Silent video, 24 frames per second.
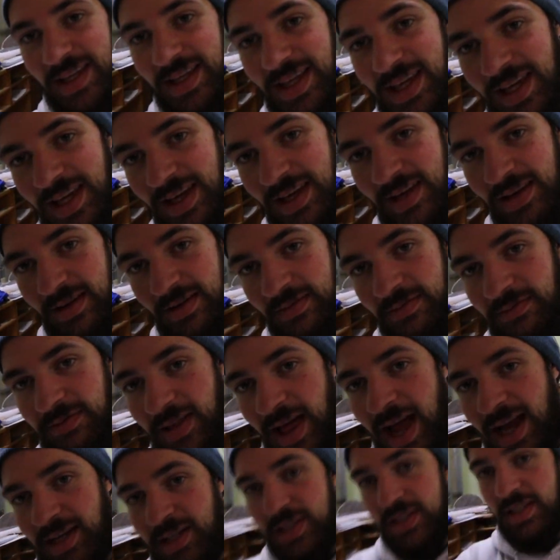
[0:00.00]
ghee
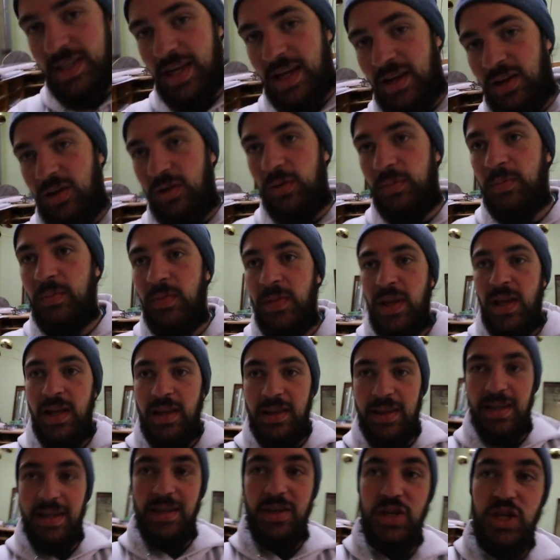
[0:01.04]
flash sale, the